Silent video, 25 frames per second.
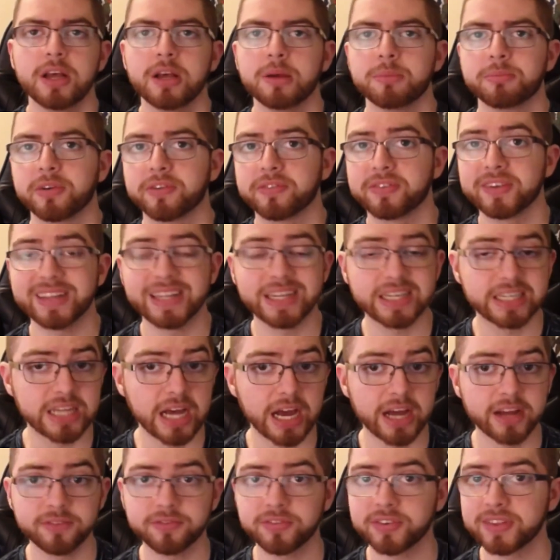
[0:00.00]
perfectly
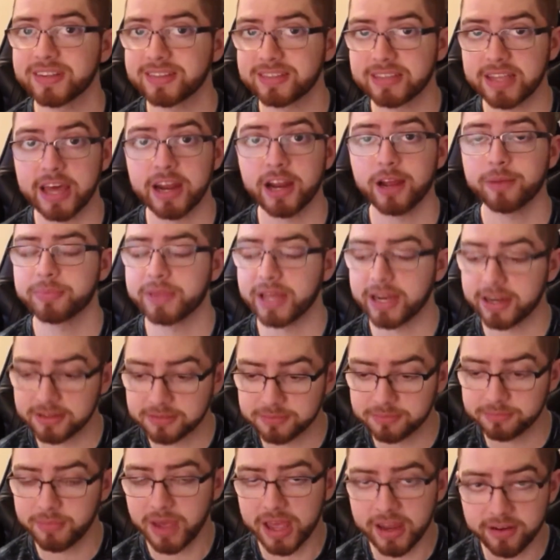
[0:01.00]
done for the setup that is
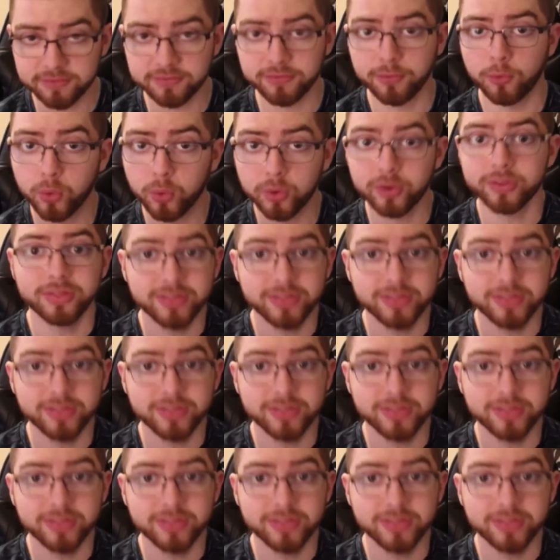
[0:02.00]
meant for